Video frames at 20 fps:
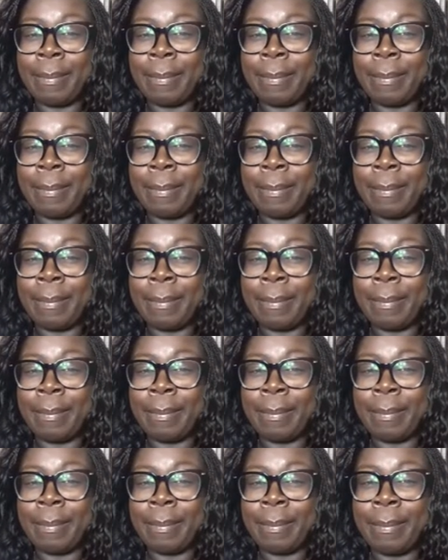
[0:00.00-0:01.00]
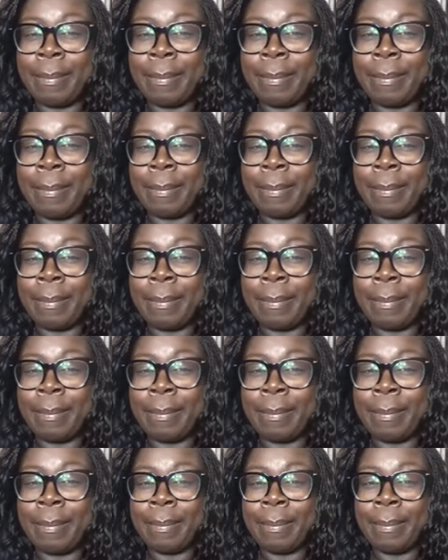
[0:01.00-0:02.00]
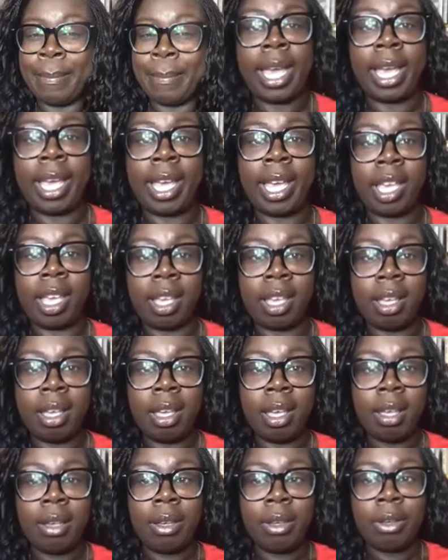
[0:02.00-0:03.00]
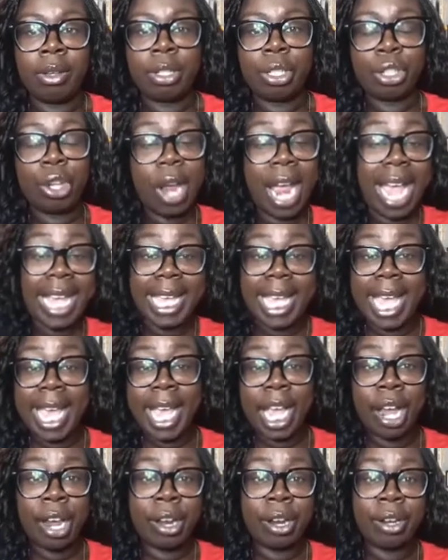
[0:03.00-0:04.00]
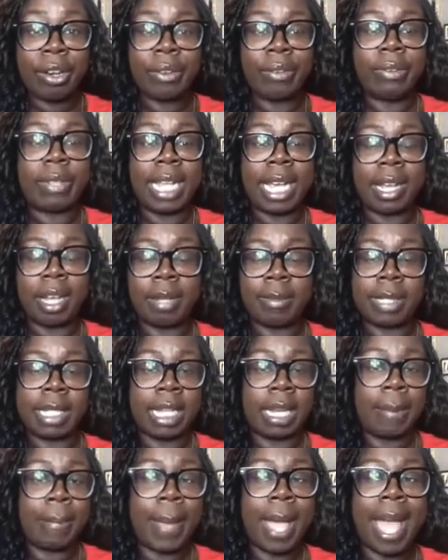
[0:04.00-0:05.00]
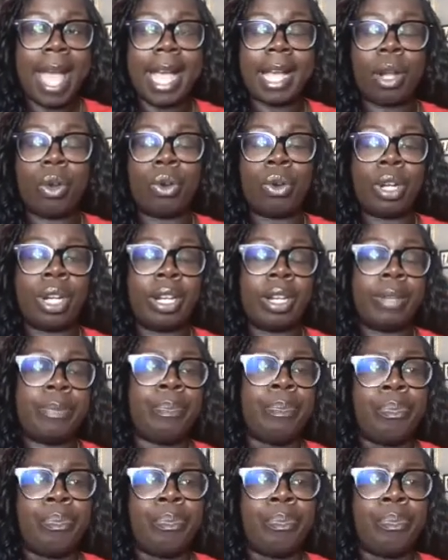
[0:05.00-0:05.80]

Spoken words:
So if you like Milky Way track hair that comes in a pack or